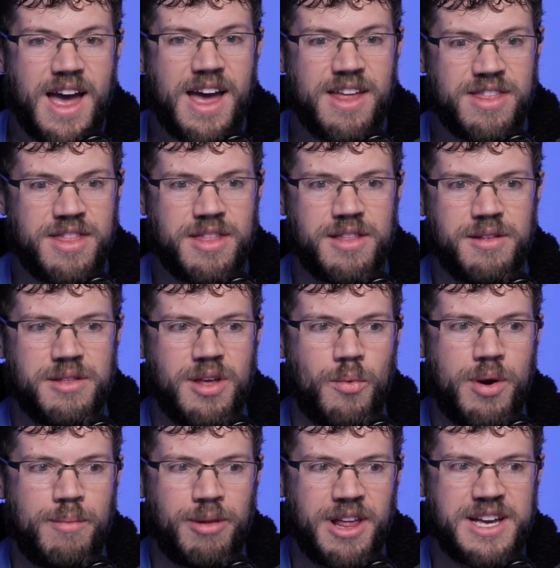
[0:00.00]
And that
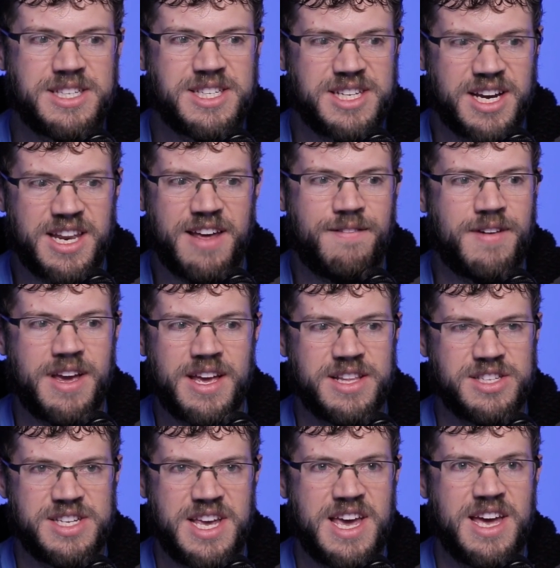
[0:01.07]
we place
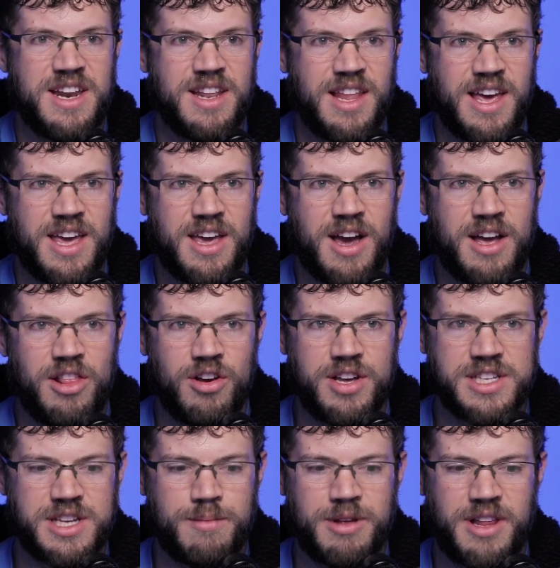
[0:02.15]
significance in. Like, I look
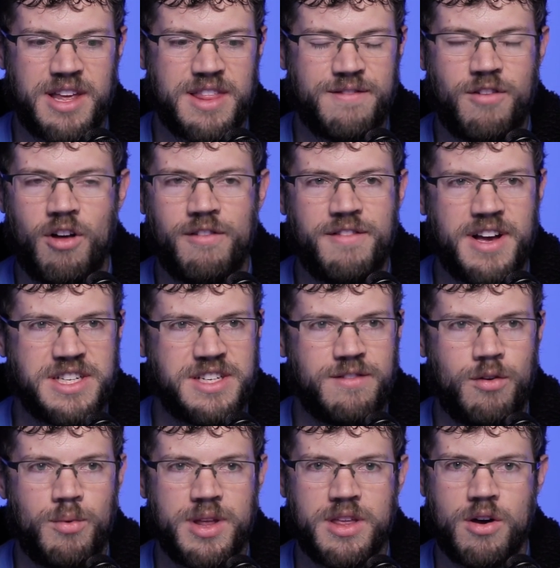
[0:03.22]
at something like the fall
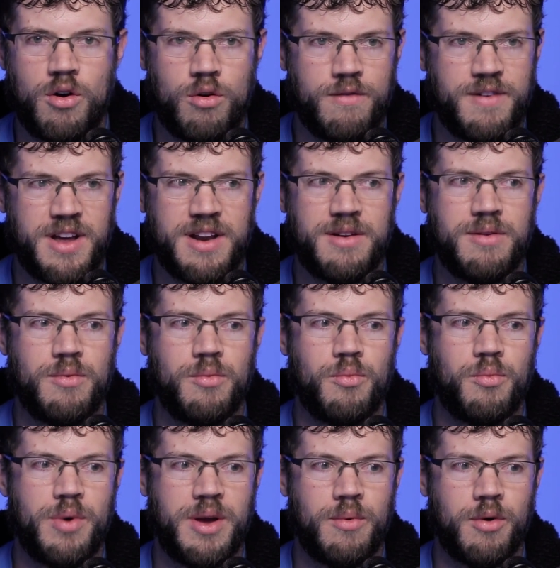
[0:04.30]
festival. With COVID,
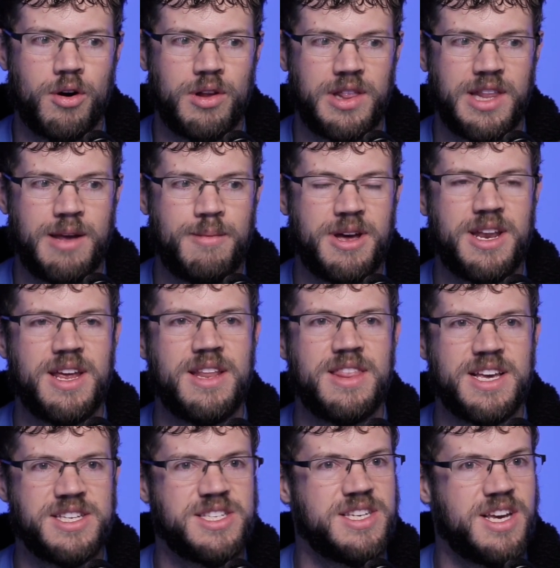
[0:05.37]
we were limited
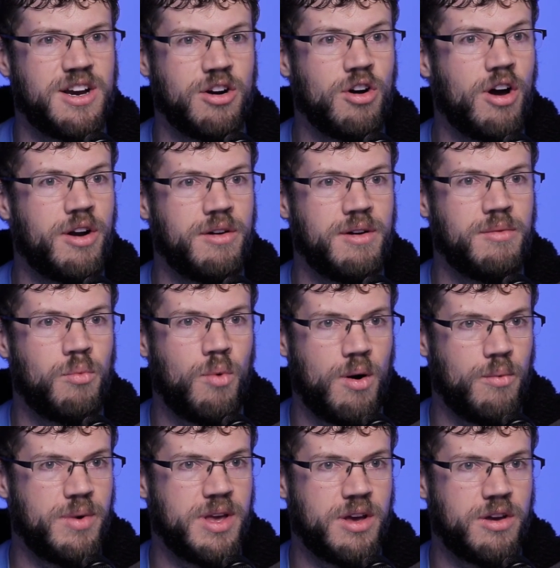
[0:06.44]
this year on
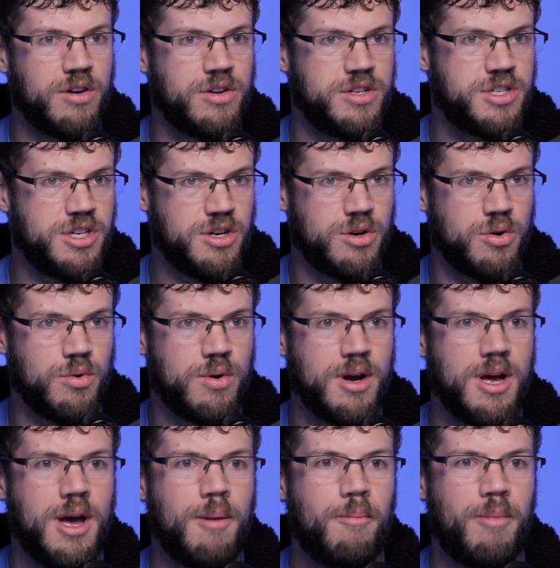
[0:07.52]
what we could do,
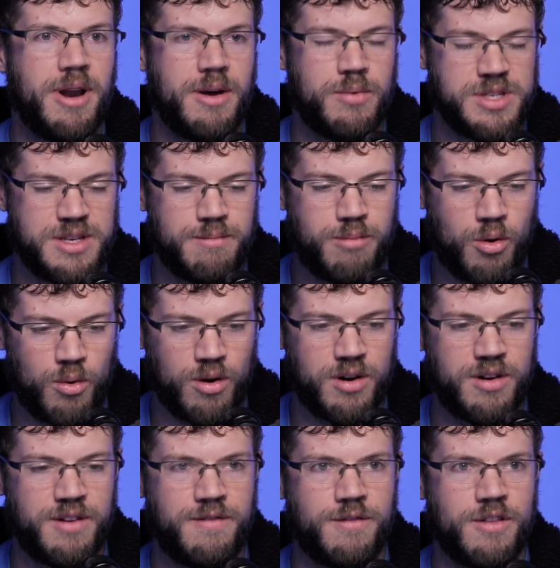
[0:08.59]
but it was
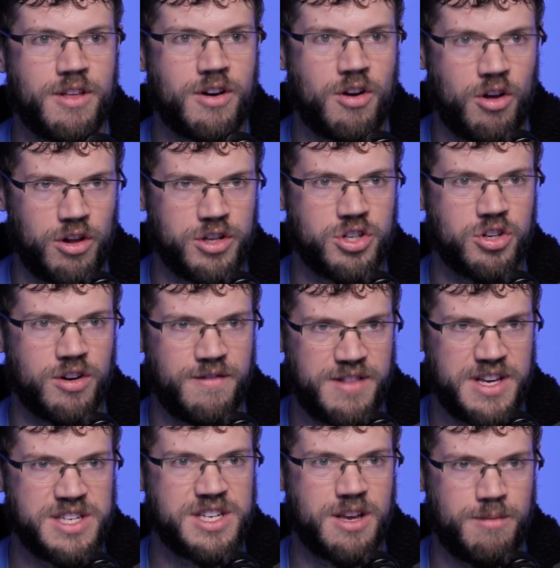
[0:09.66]
important for the culture of
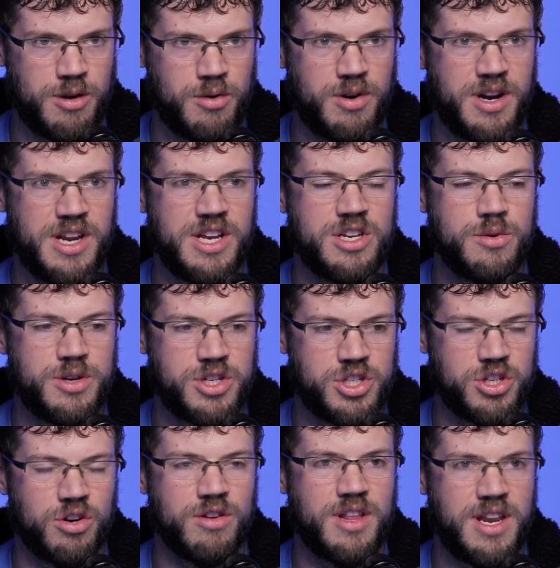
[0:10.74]
this community to
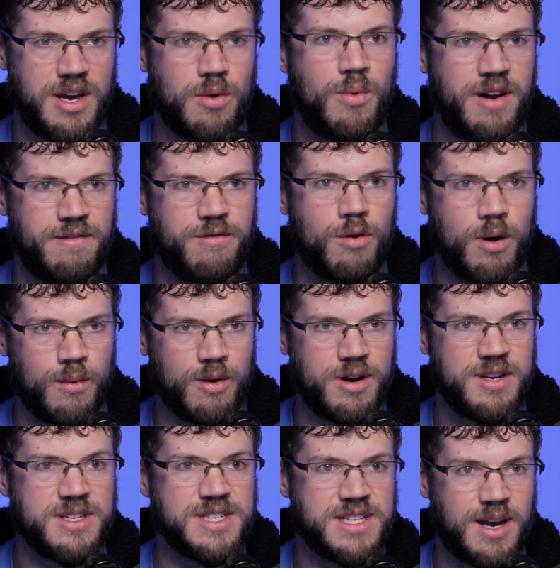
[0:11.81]
ensure that it went forward
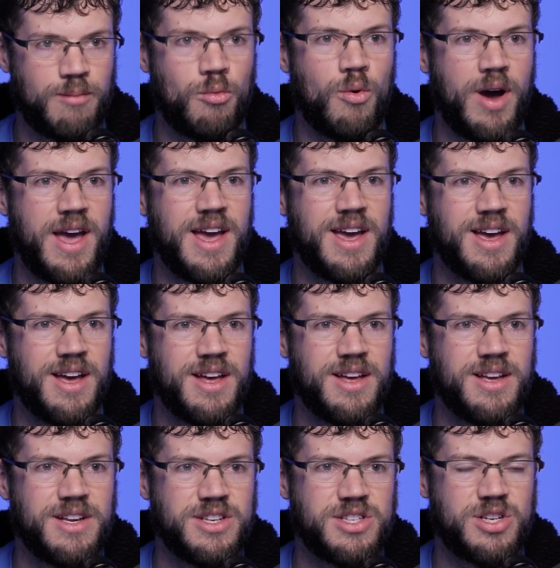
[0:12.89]
in some way.
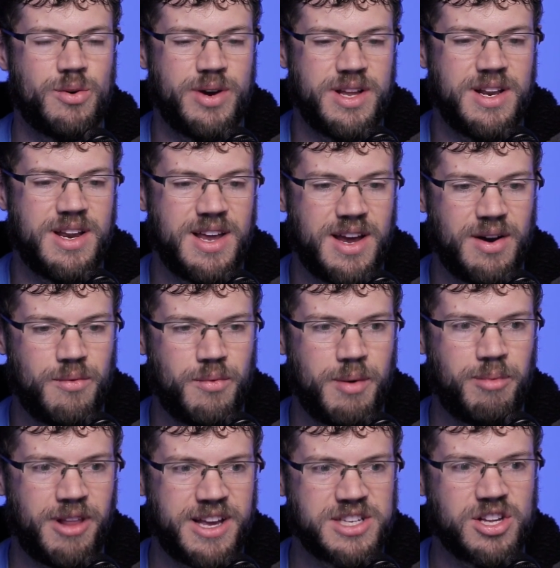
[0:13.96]
Mm-hmm. So we
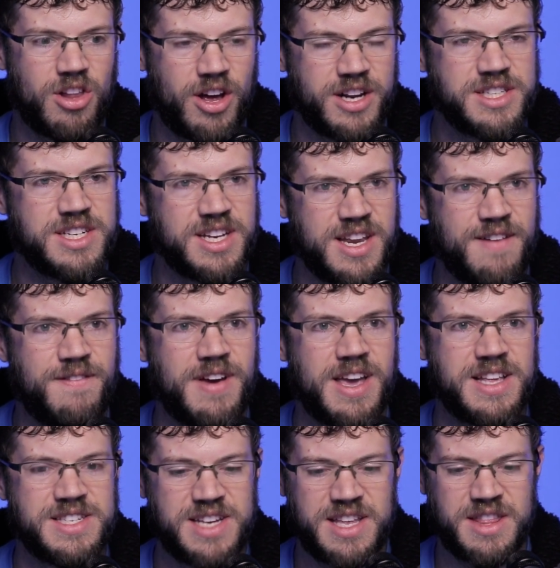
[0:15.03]
place a lot of
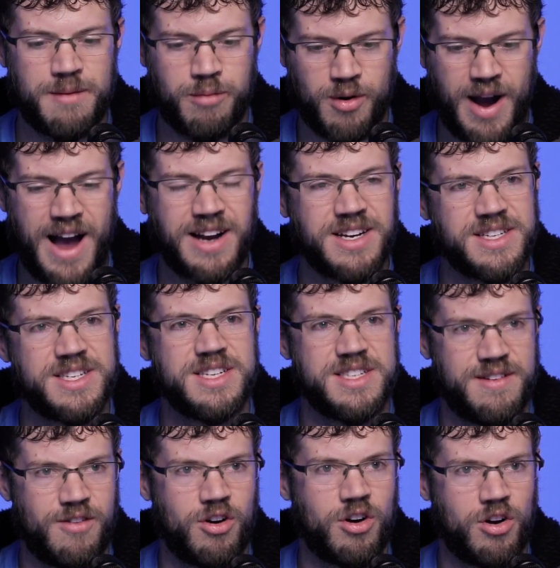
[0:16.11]
significance in the practices
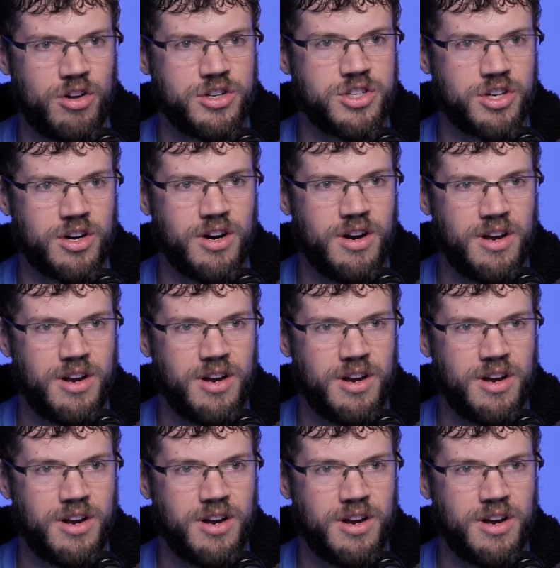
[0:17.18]
of our culture.